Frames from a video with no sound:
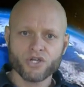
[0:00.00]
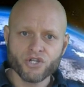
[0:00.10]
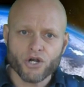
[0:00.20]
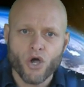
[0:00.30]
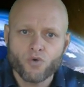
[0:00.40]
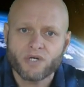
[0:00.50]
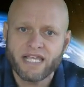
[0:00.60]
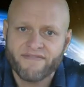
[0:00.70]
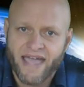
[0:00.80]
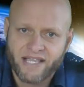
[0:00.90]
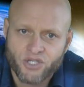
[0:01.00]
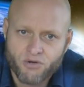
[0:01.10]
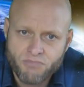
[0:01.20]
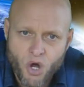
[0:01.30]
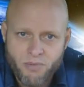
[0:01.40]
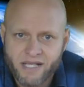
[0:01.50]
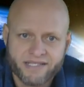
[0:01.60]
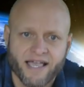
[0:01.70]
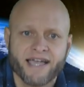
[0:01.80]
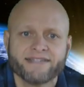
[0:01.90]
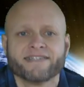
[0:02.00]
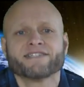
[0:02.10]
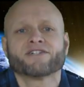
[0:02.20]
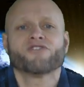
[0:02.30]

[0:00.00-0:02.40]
Not only have ExxonMobil scientists